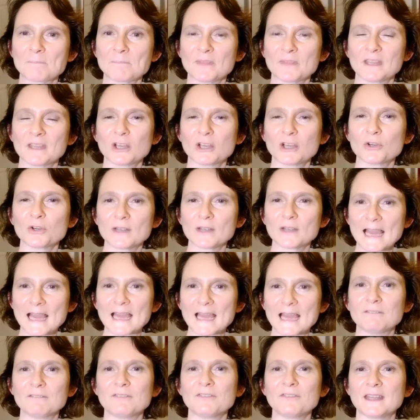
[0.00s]
the
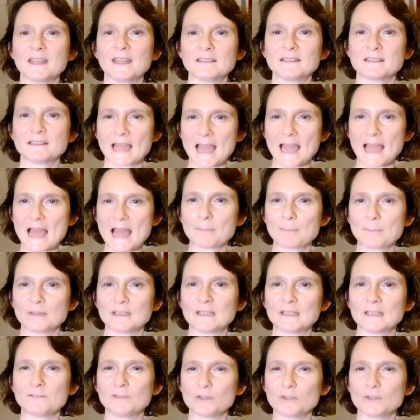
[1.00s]
creative thing to
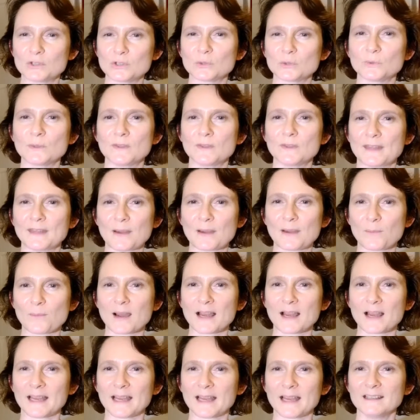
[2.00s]
happen if you do it that
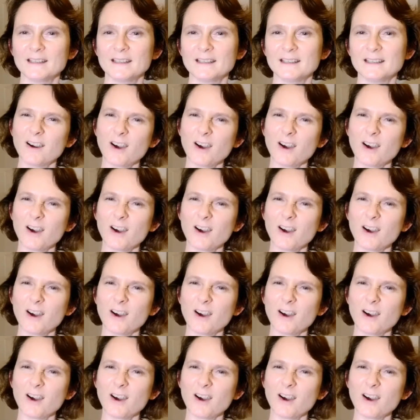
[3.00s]
way.